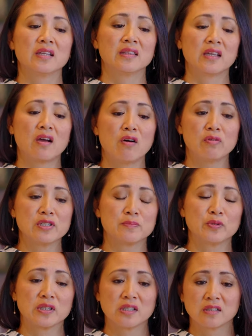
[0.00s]
And they always
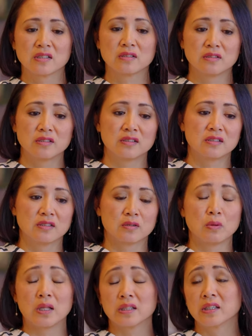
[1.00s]
bring in good
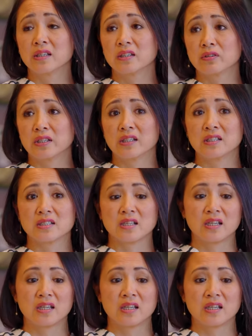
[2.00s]
quality ingredients.